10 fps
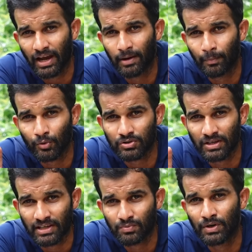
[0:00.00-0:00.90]
I'll post the
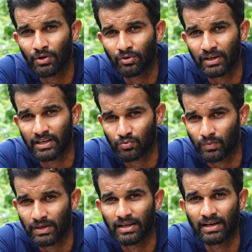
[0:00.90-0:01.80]
next video on the next
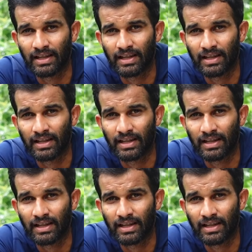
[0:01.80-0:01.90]
week.